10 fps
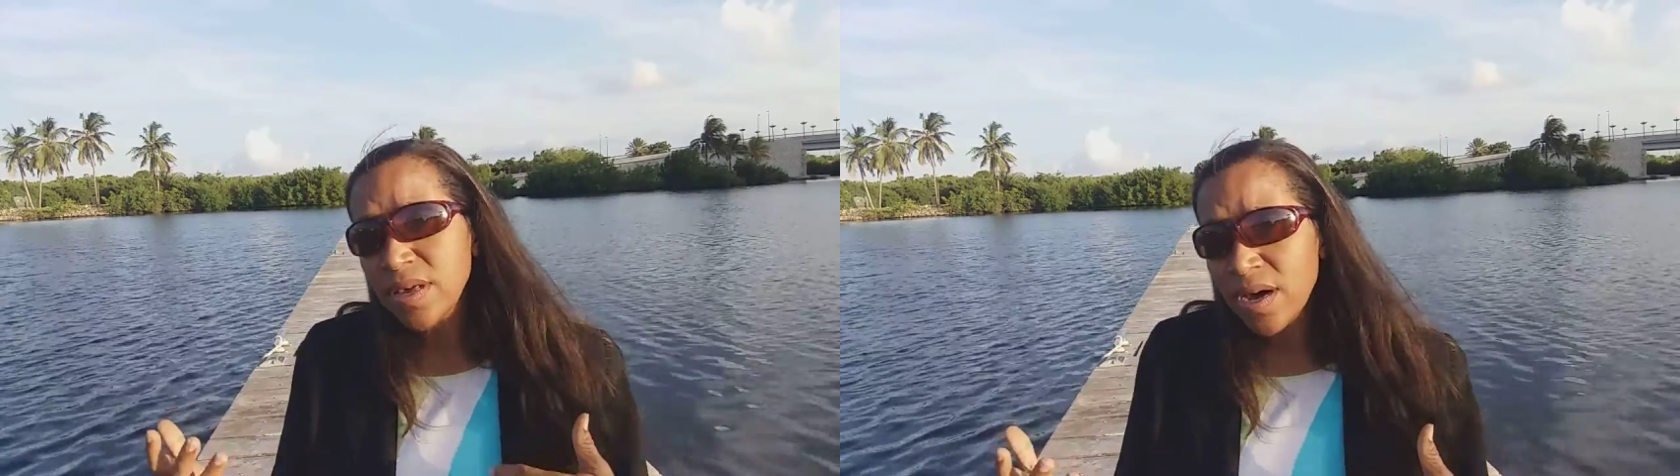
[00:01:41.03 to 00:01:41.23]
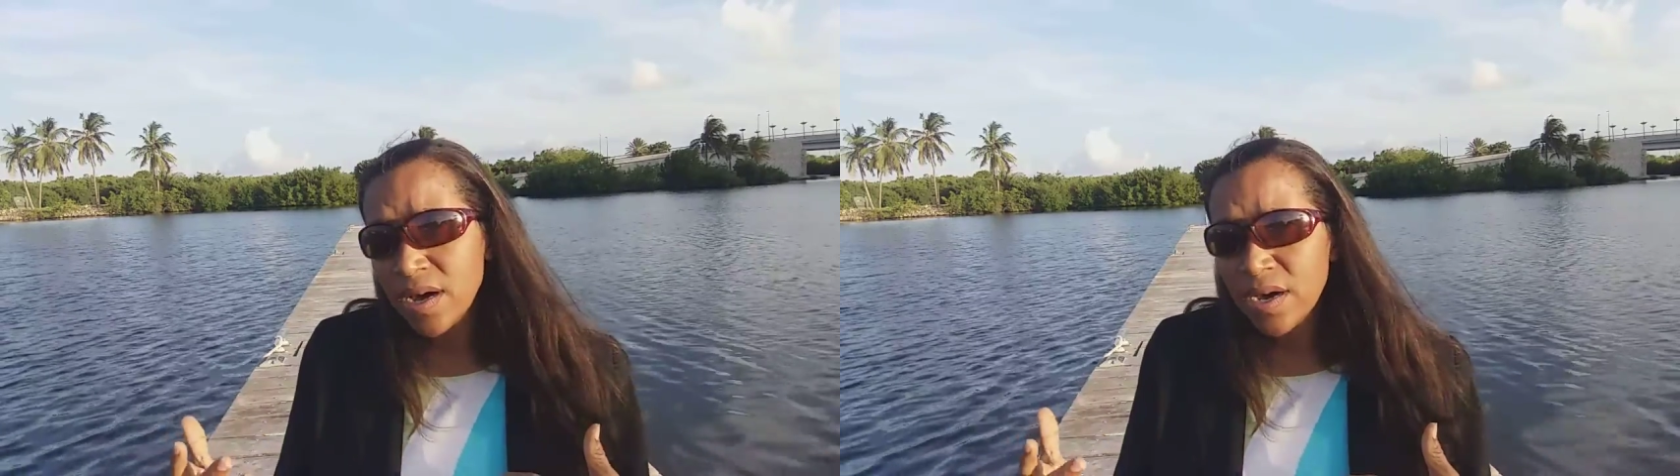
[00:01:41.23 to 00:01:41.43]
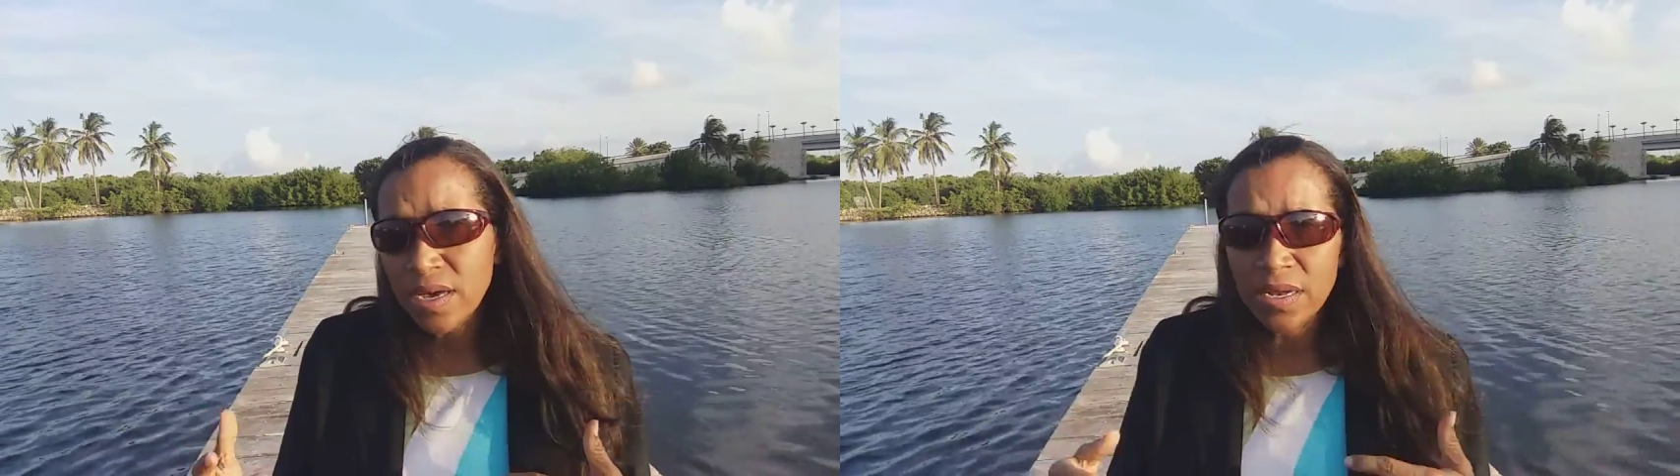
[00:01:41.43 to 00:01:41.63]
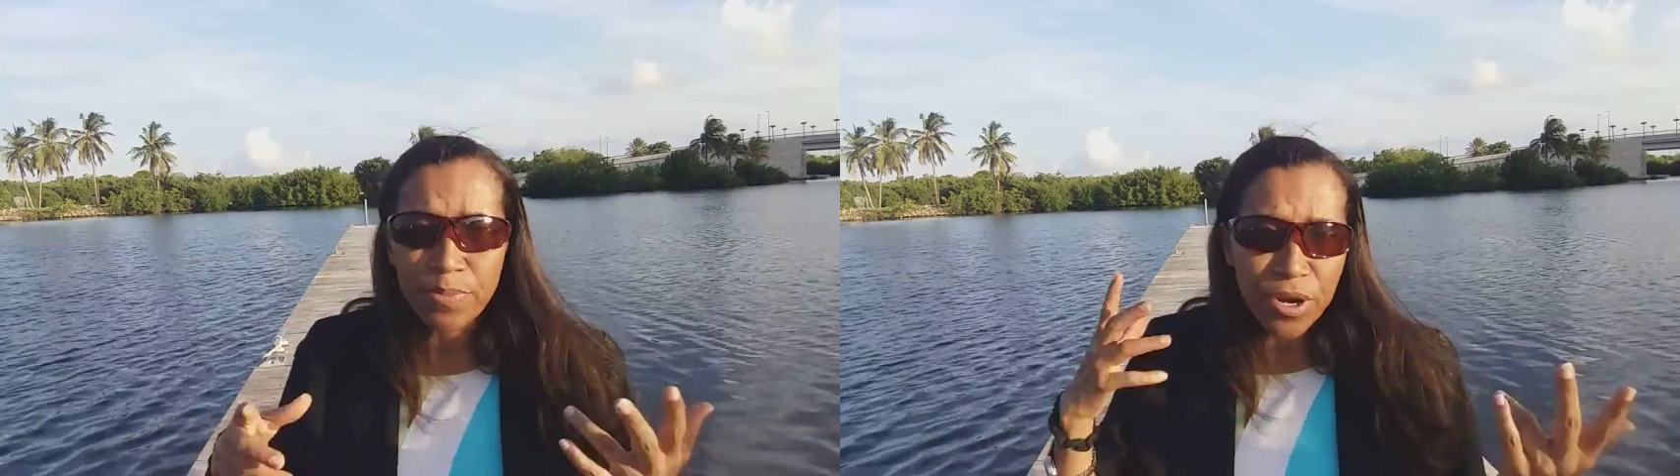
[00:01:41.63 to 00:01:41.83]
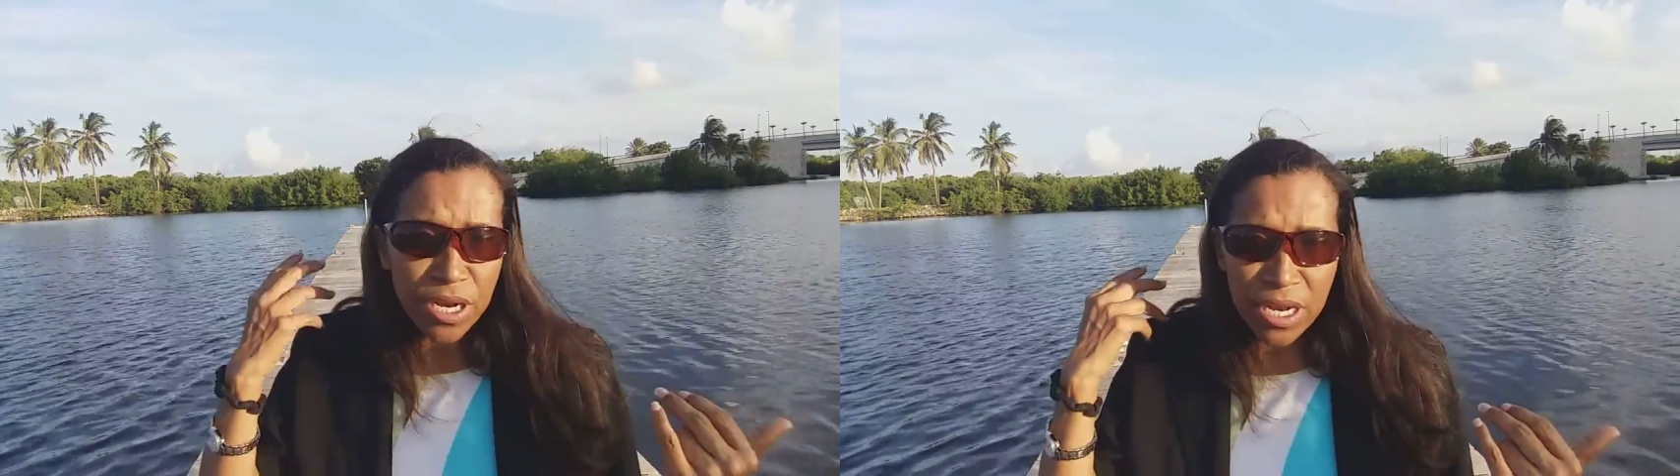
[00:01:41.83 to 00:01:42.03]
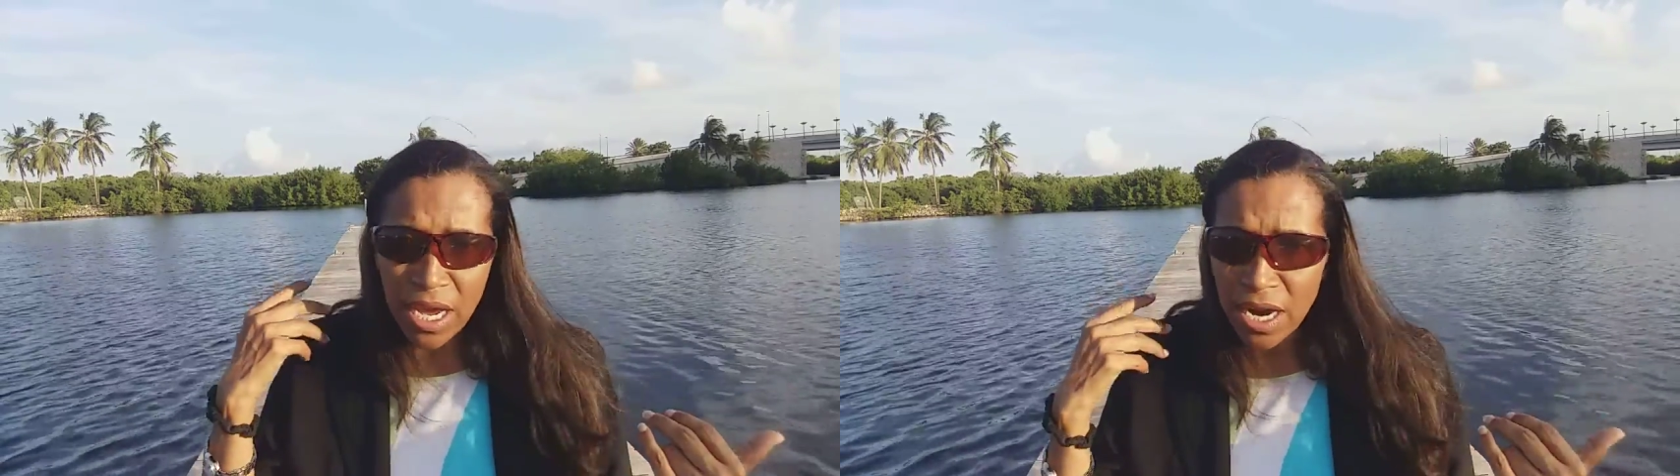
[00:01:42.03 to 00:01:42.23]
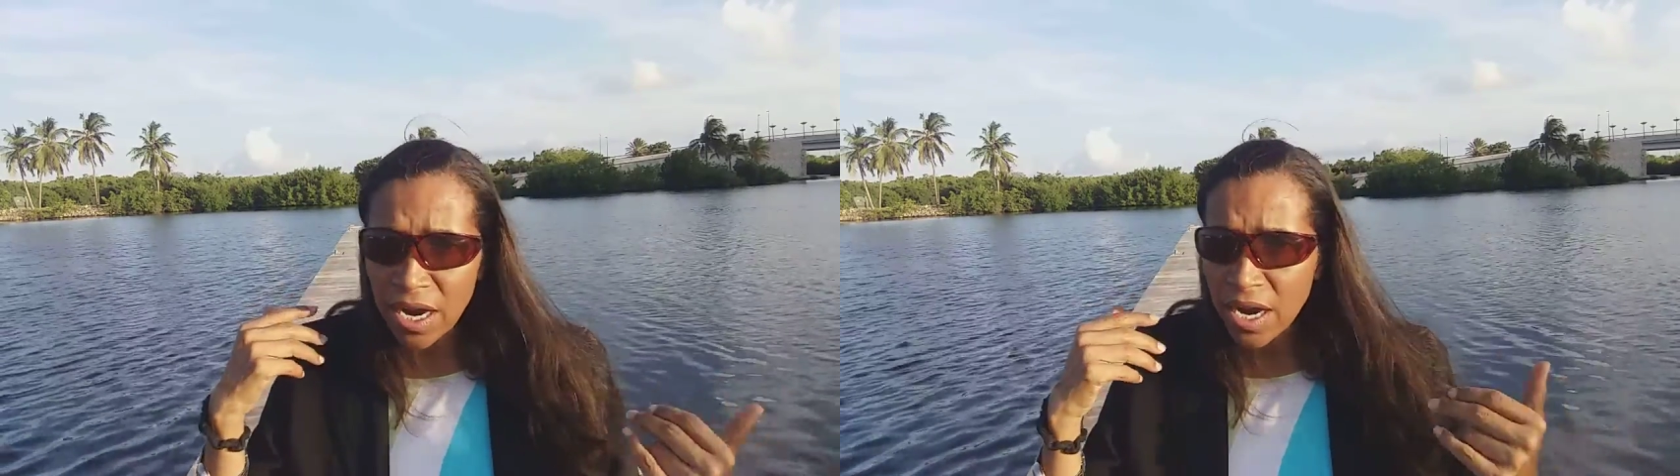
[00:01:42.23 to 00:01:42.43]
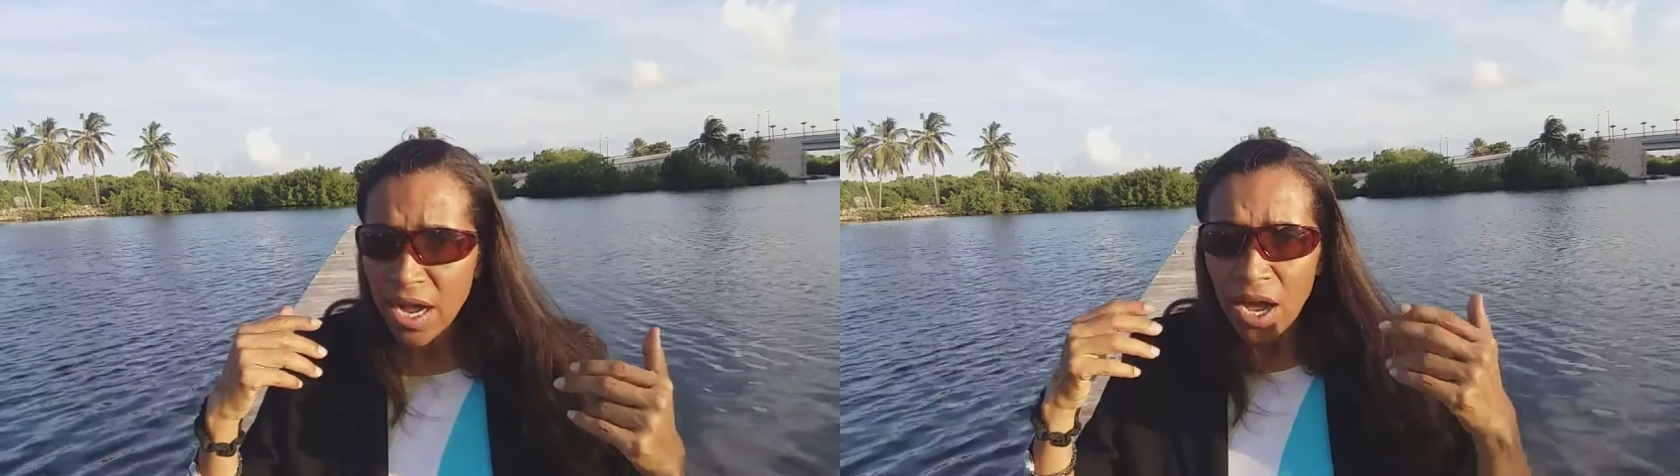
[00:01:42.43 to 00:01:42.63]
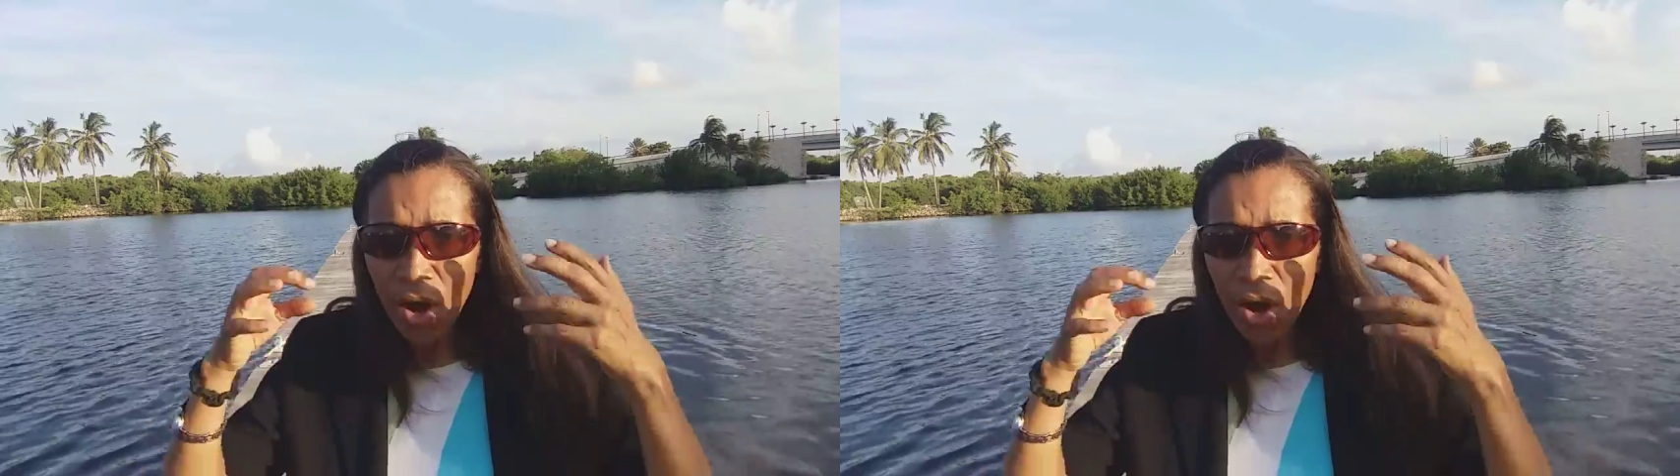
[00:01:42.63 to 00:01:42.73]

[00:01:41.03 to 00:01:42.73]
thug and the braided hair